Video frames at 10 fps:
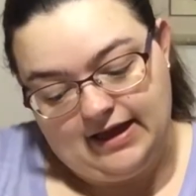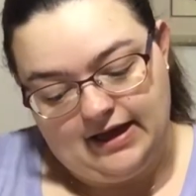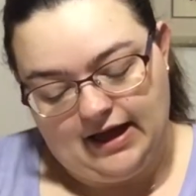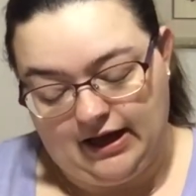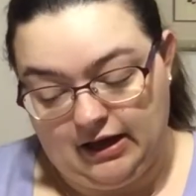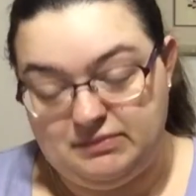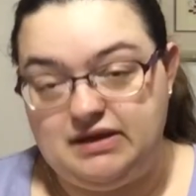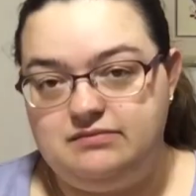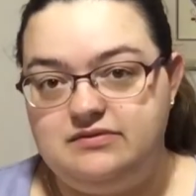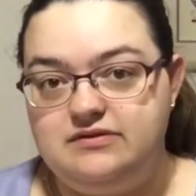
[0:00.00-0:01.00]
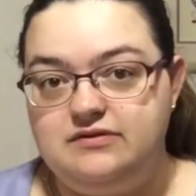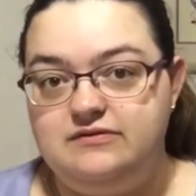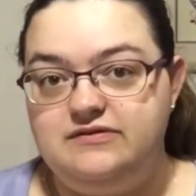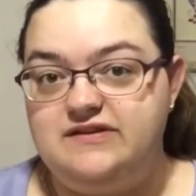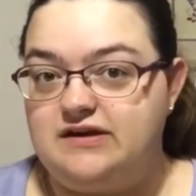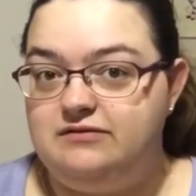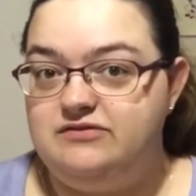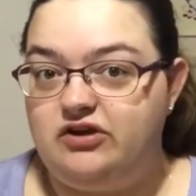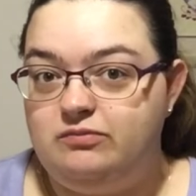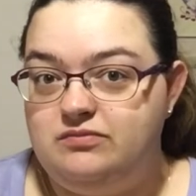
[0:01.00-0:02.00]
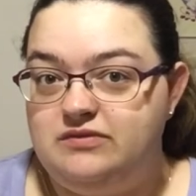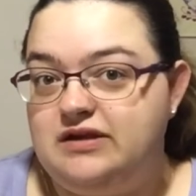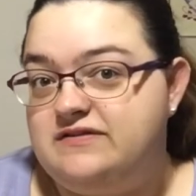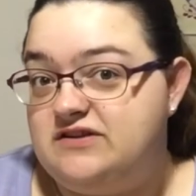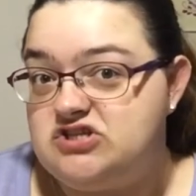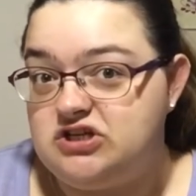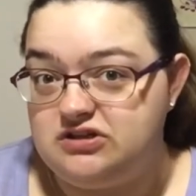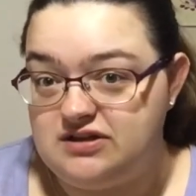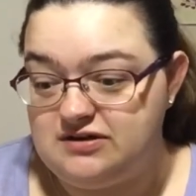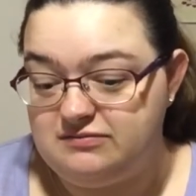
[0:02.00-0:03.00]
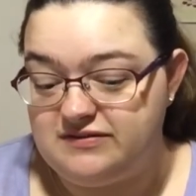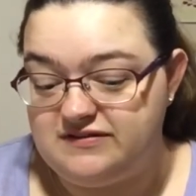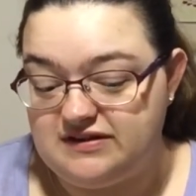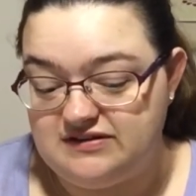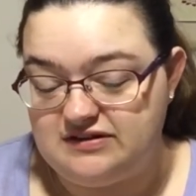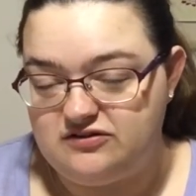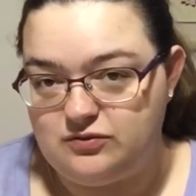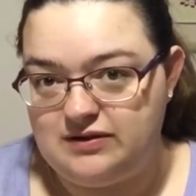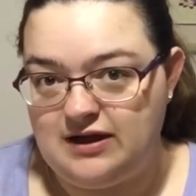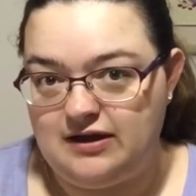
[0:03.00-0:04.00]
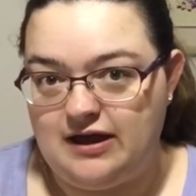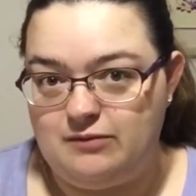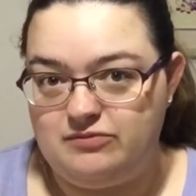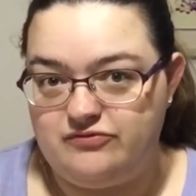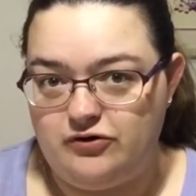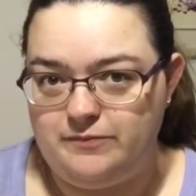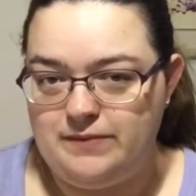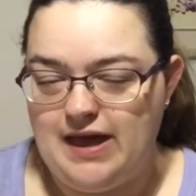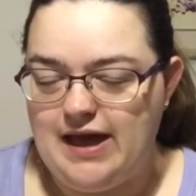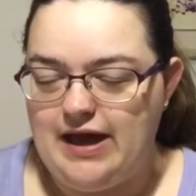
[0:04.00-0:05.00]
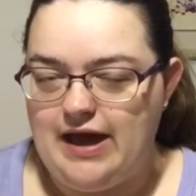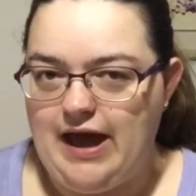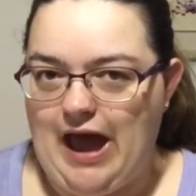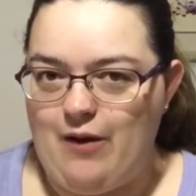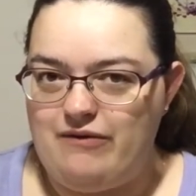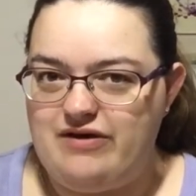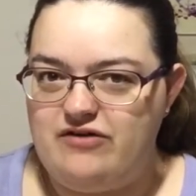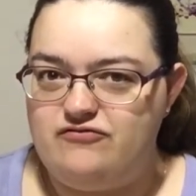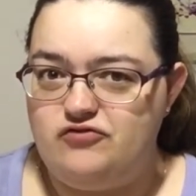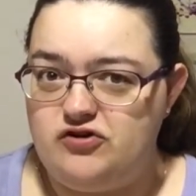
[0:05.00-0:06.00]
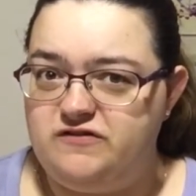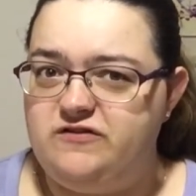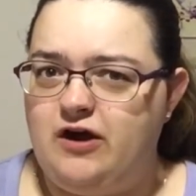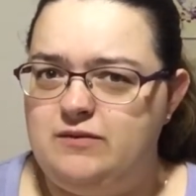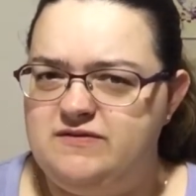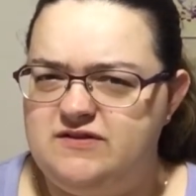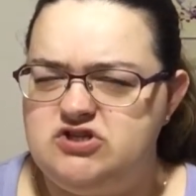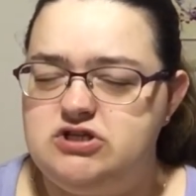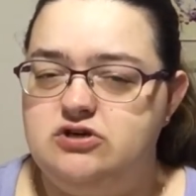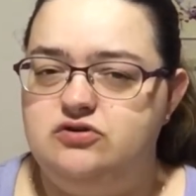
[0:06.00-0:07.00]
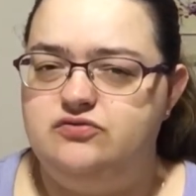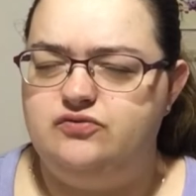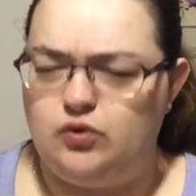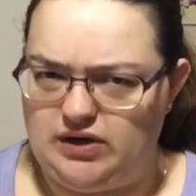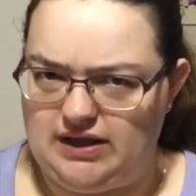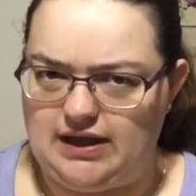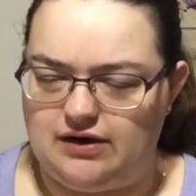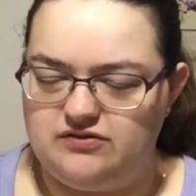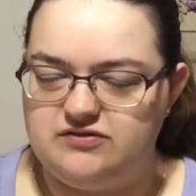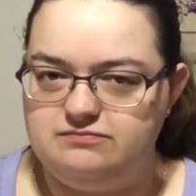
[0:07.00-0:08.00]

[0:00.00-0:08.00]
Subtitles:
Second time now stitching linen, since I've done 28 count before. However, first time stitching on 40 count.